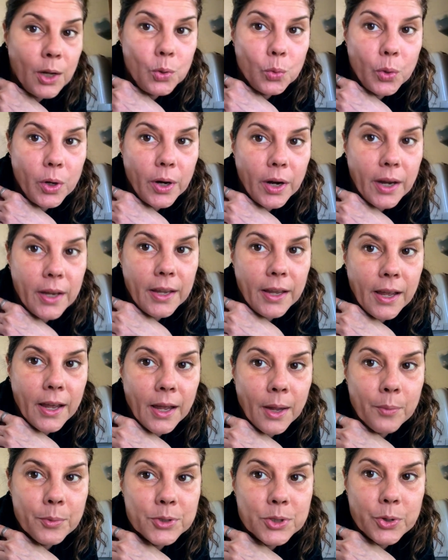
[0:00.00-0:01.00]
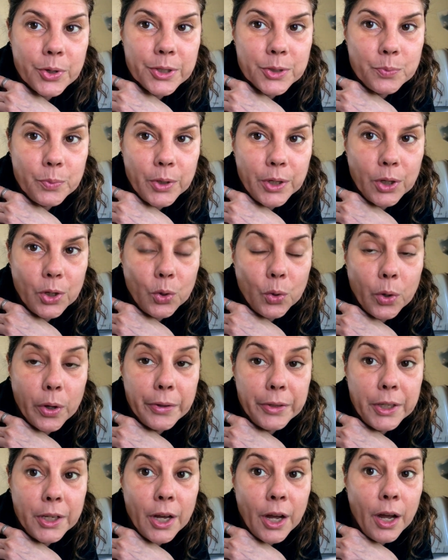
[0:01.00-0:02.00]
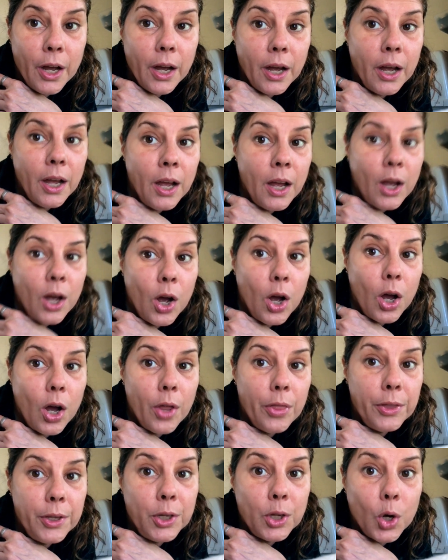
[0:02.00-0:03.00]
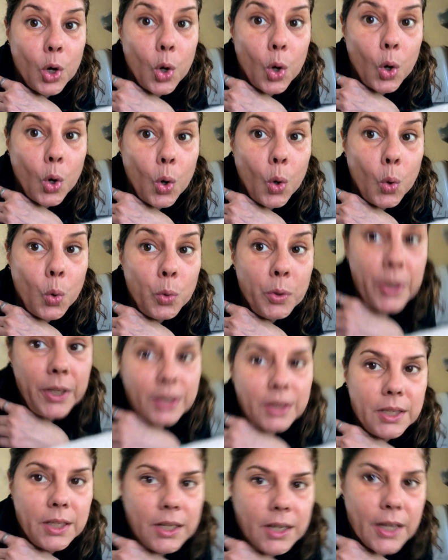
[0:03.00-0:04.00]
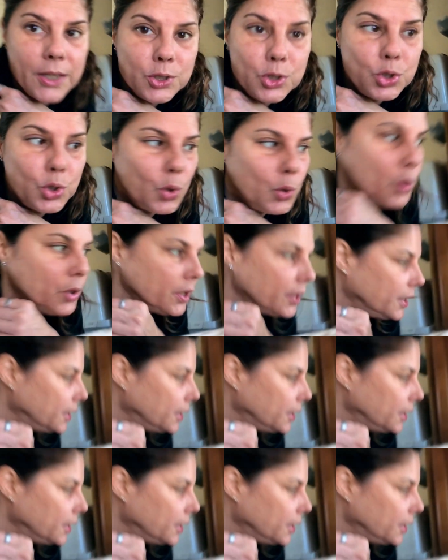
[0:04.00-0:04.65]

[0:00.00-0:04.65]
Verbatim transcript: on where I am. So it's pretty cool. The the only thing I don't